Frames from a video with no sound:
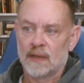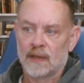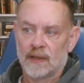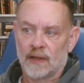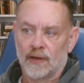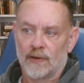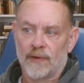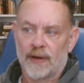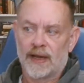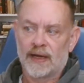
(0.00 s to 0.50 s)

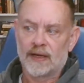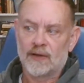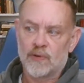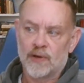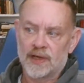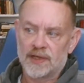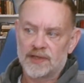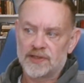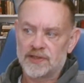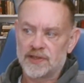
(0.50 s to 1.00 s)
The grand
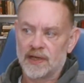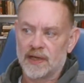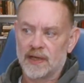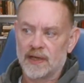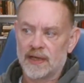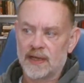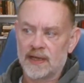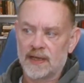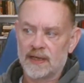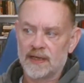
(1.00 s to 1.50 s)
question
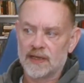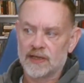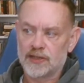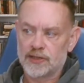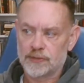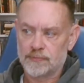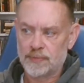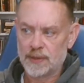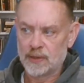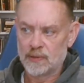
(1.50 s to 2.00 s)
in
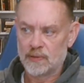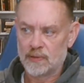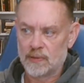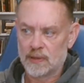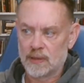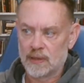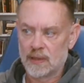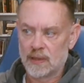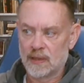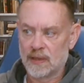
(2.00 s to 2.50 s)
dispute,
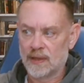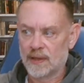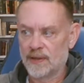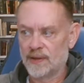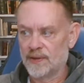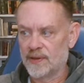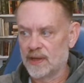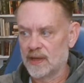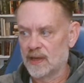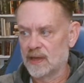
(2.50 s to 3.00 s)

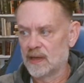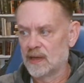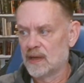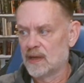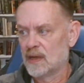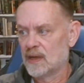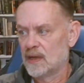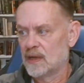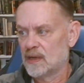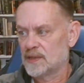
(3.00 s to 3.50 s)
the
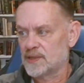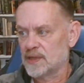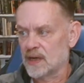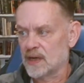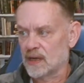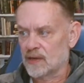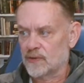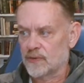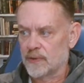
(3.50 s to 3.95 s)
ta